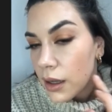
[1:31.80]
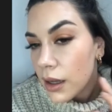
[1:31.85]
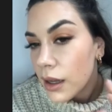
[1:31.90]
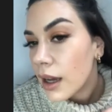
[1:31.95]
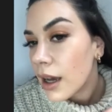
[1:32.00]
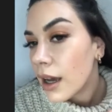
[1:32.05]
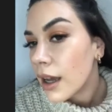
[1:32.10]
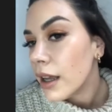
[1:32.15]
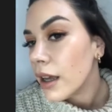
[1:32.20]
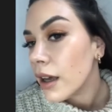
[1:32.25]

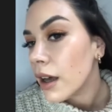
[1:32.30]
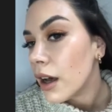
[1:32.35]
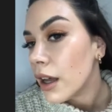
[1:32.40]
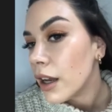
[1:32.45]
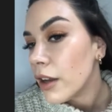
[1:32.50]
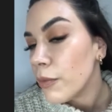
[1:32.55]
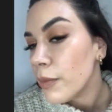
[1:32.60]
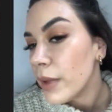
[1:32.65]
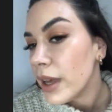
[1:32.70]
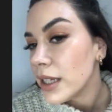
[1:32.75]
and it
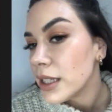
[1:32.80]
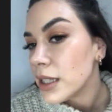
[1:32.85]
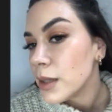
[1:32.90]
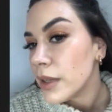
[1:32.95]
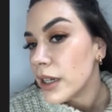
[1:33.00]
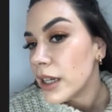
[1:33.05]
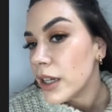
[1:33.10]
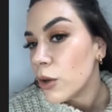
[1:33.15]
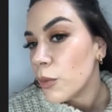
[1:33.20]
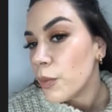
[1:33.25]
kind of makes them
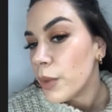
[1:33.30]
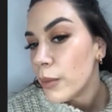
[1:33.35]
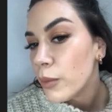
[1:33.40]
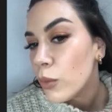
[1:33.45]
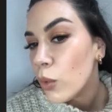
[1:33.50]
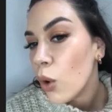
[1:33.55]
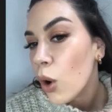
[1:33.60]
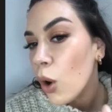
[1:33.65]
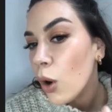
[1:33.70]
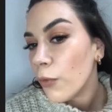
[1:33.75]
a little bit
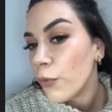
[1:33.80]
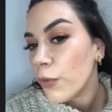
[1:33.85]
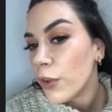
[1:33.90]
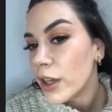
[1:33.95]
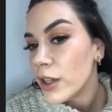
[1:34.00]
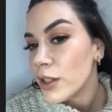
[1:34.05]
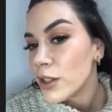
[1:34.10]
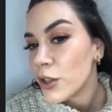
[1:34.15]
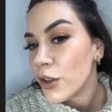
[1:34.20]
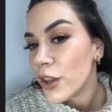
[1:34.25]
more
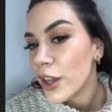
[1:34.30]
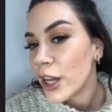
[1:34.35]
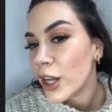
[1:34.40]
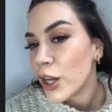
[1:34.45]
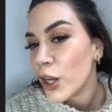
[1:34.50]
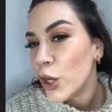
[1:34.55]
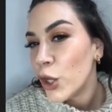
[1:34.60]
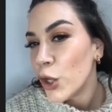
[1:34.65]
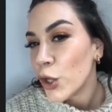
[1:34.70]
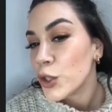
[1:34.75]
obvious, so then it
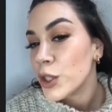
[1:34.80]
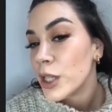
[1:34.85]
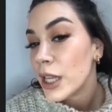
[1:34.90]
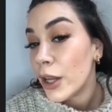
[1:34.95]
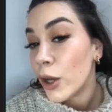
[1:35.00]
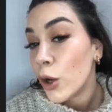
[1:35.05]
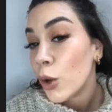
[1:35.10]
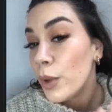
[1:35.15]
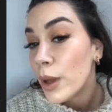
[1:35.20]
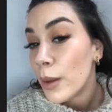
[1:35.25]
looks a
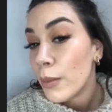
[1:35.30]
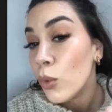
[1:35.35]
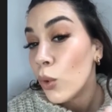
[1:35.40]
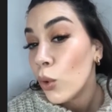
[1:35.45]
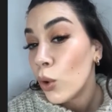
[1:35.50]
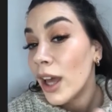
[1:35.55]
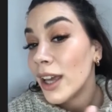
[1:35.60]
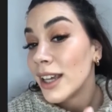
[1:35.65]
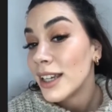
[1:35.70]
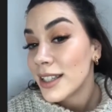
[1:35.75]
little bit
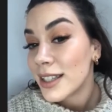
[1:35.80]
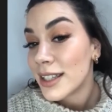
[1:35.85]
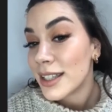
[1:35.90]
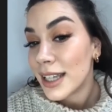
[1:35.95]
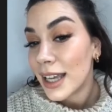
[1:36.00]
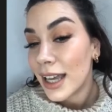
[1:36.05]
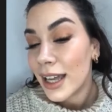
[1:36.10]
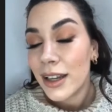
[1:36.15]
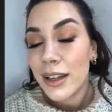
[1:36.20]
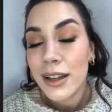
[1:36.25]
more like
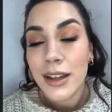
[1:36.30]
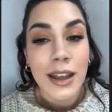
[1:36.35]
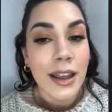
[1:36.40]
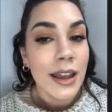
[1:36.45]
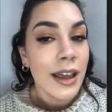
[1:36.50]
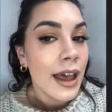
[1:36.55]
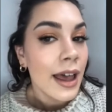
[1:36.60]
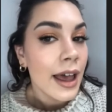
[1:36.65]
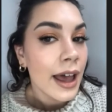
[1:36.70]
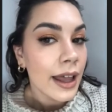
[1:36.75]
skin.
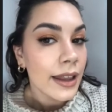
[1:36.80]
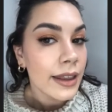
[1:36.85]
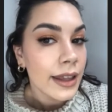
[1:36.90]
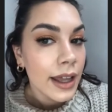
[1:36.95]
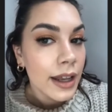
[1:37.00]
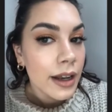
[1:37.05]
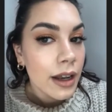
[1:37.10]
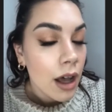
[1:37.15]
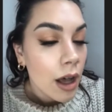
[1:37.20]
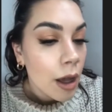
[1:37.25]
And
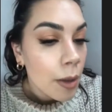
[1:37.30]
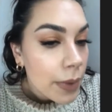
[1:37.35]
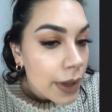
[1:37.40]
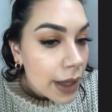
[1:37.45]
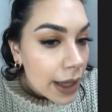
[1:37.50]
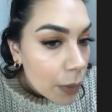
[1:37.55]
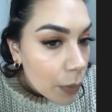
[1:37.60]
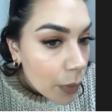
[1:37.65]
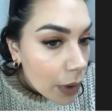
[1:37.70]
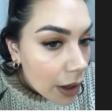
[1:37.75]
then up
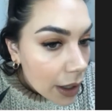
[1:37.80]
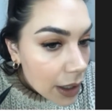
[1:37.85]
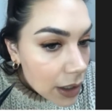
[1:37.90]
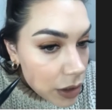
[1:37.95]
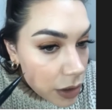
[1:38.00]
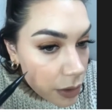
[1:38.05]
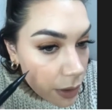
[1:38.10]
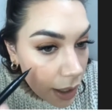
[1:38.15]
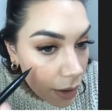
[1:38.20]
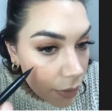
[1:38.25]
here where I
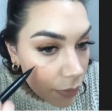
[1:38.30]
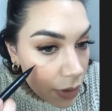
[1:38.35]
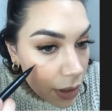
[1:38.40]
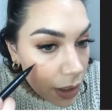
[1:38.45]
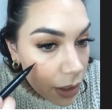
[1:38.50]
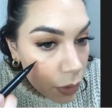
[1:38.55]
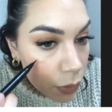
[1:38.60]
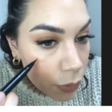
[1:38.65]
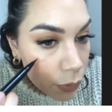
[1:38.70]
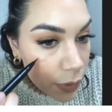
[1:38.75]
do have the
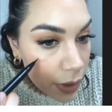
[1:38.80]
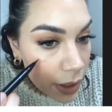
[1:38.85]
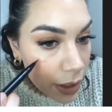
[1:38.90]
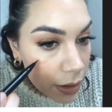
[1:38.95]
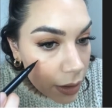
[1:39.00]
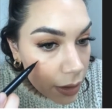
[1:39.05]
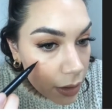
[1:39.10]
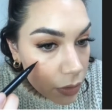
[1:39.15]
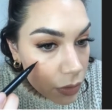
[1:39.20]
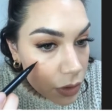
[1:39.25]
little
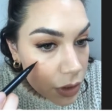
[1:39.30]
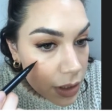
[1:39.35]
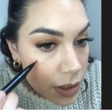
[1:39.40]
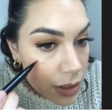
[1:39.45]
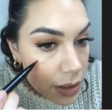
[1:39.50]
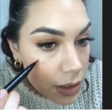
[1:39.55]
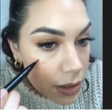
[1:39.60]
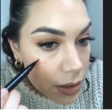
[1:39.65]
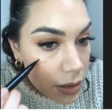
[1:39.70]
freckle, I'll just